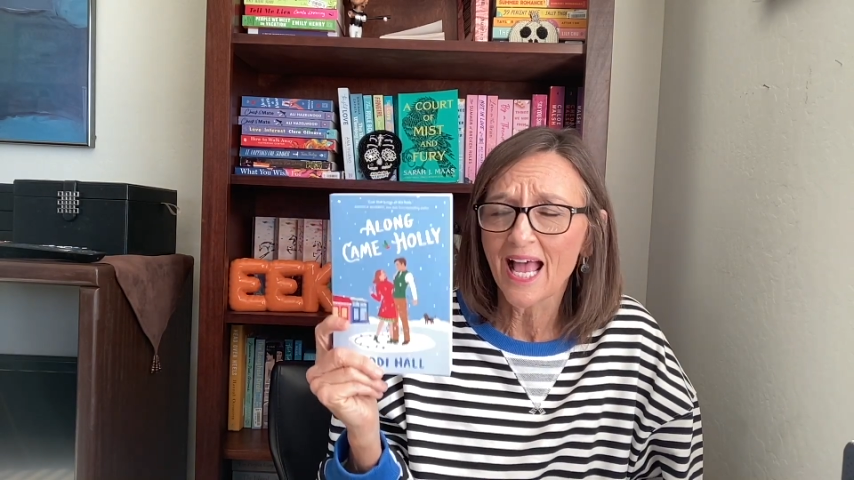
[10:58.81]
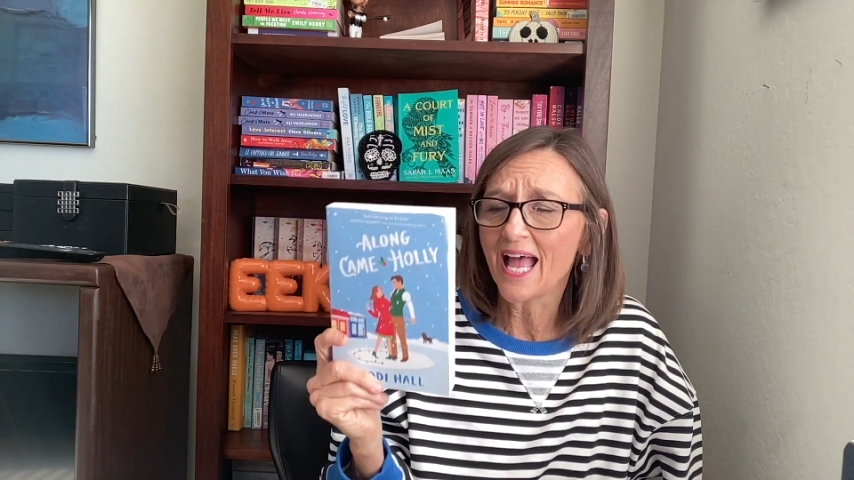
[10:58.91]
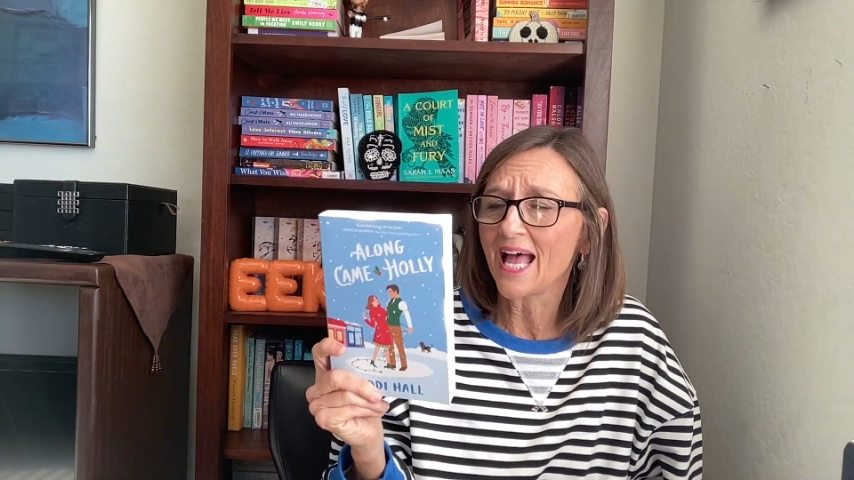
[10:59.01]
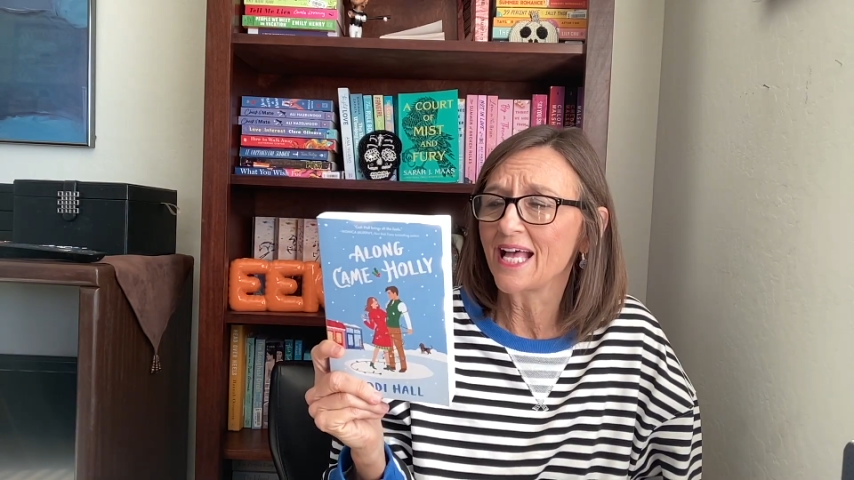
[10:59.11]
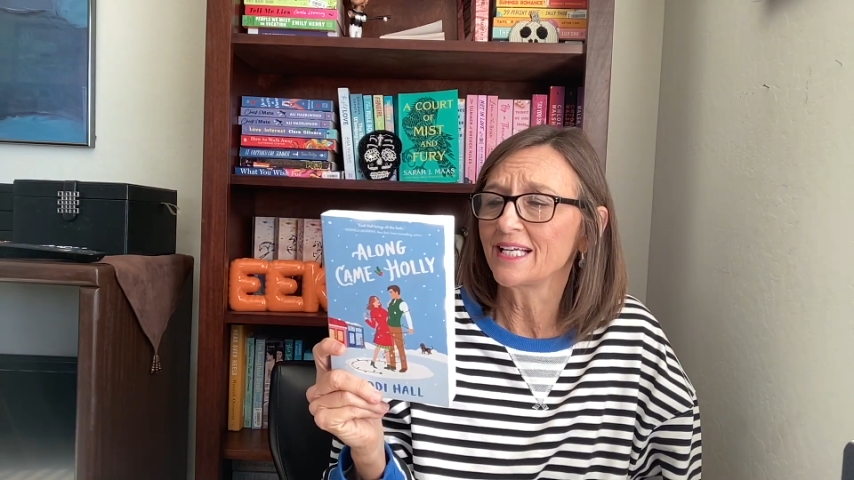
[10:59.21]

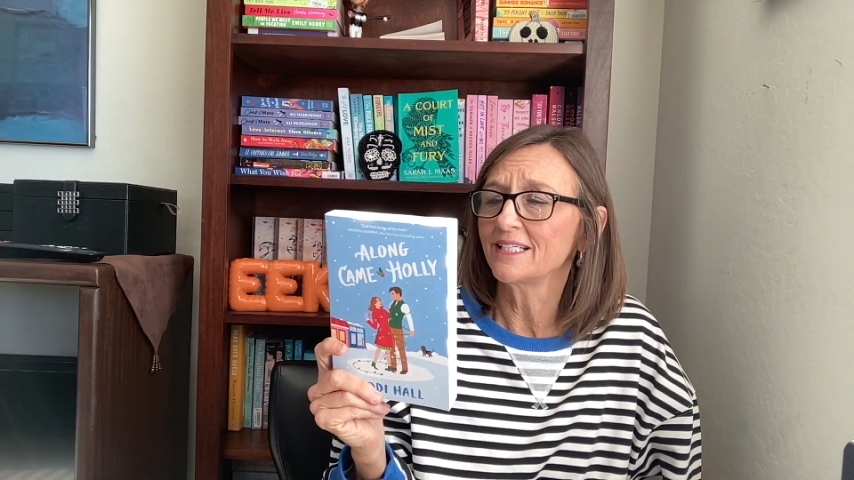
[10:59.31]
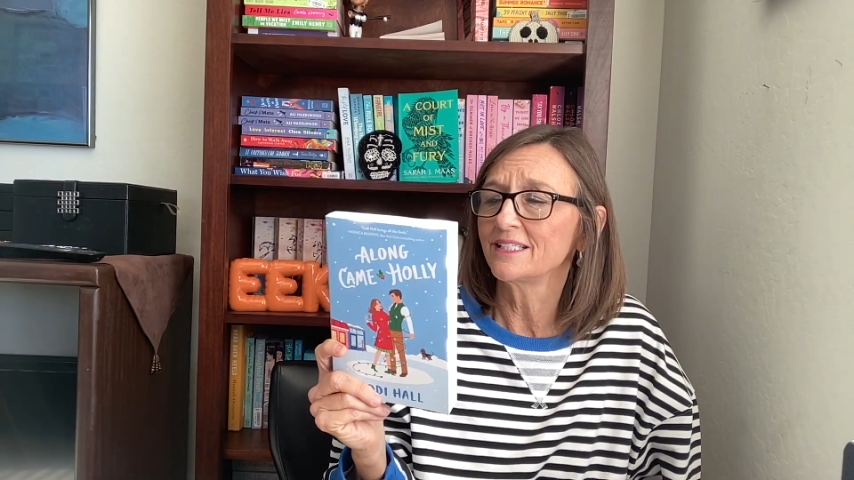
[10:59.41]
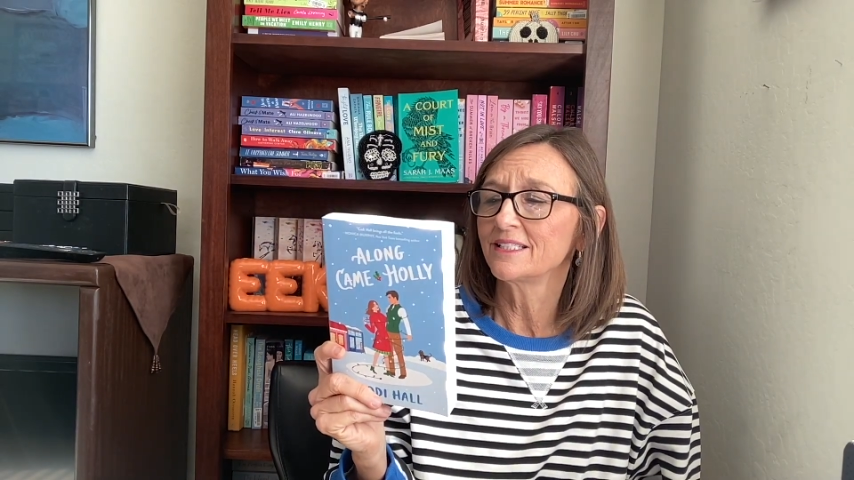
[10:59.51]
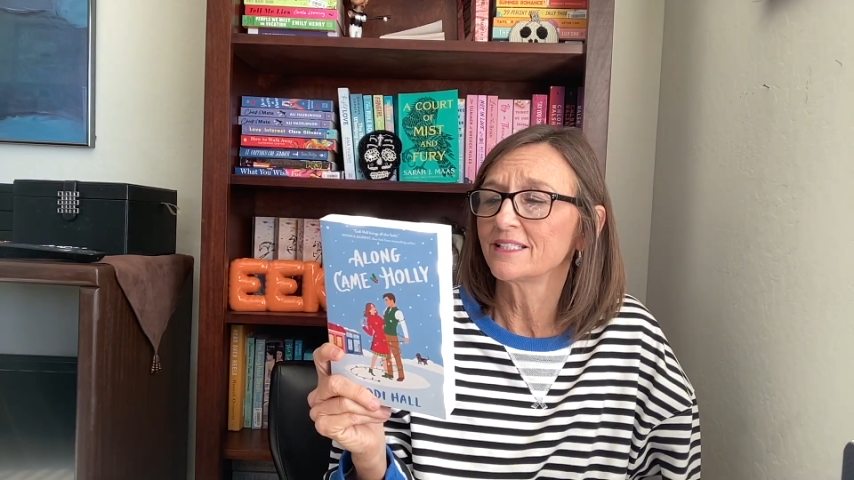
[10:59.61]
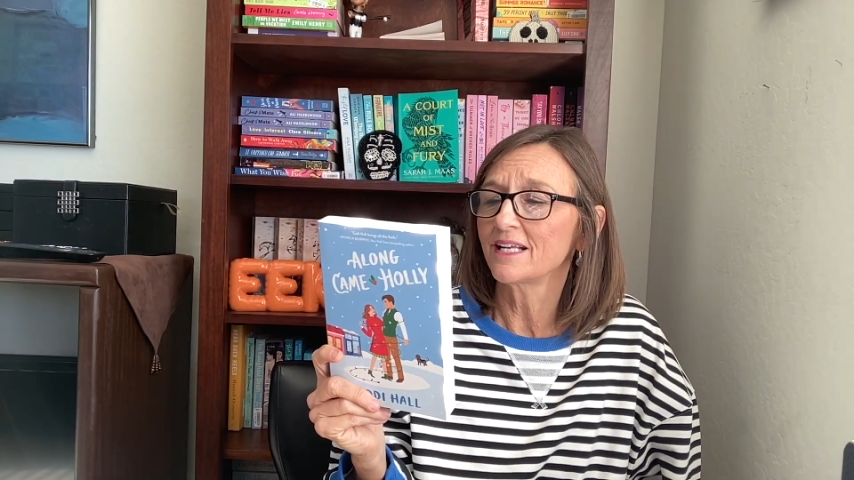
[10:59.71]

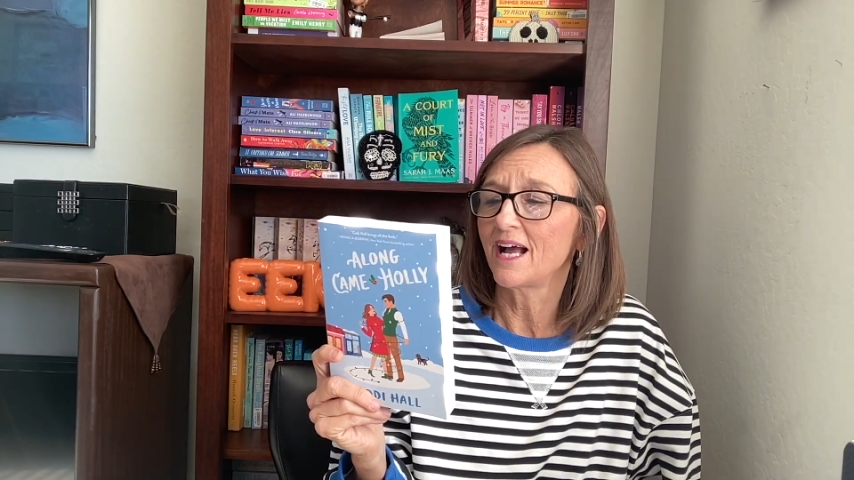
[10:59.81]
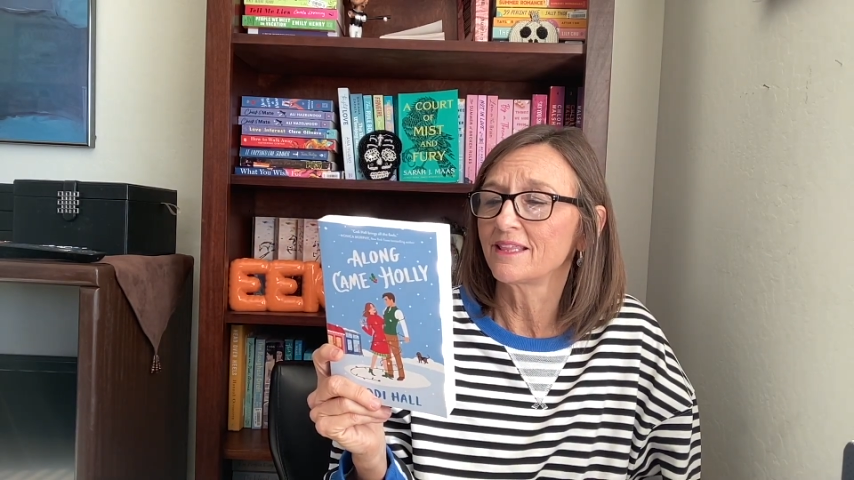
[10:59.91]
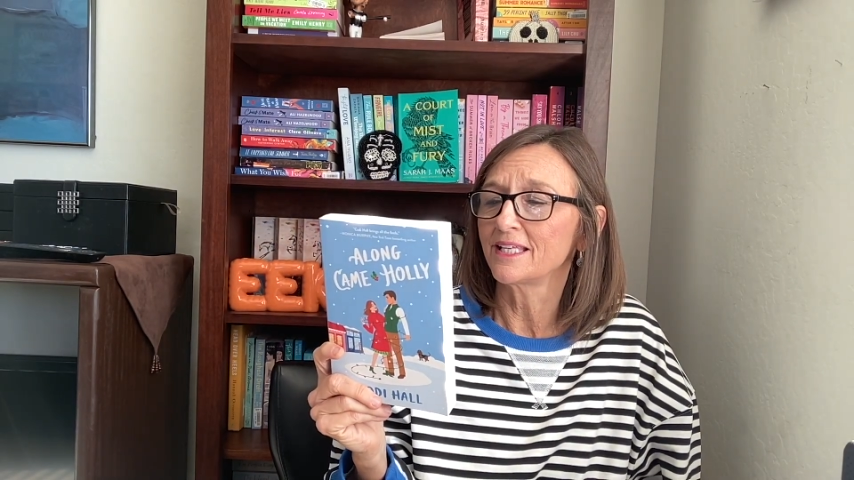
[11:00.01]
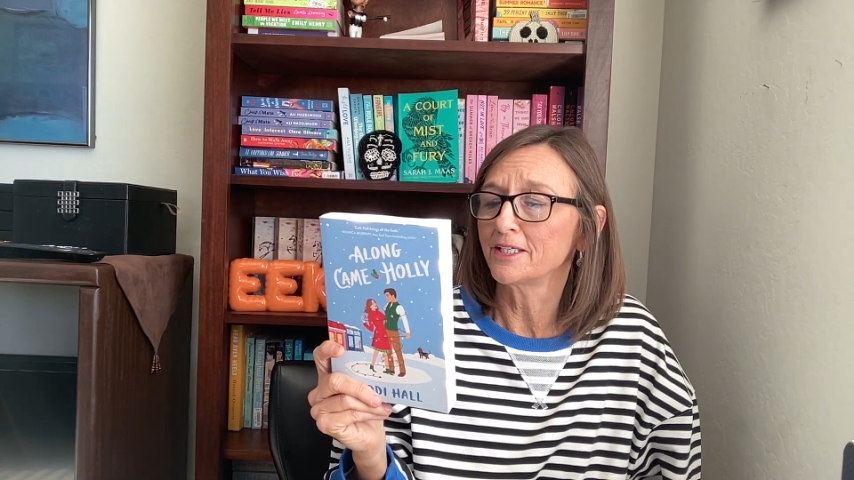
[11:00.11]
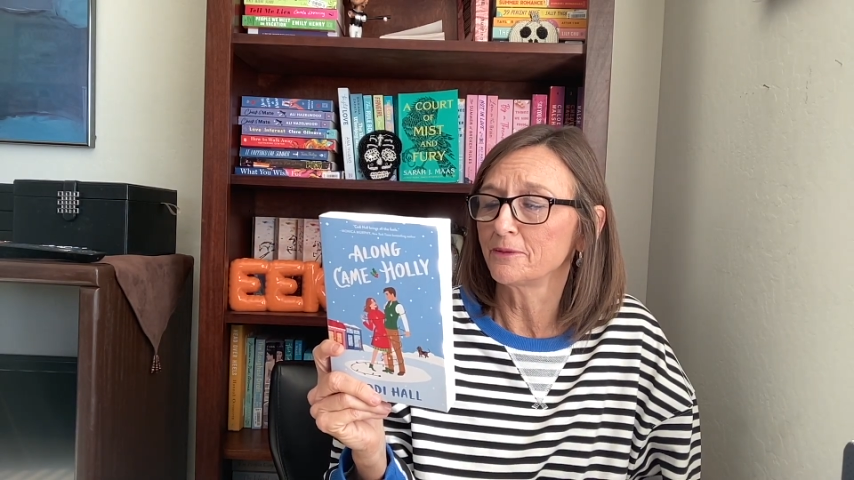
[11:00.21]
and I
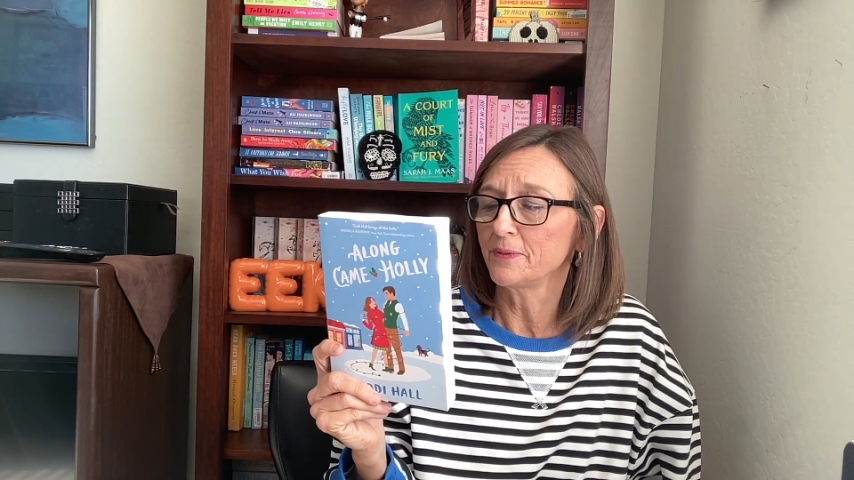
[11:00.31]
think it'll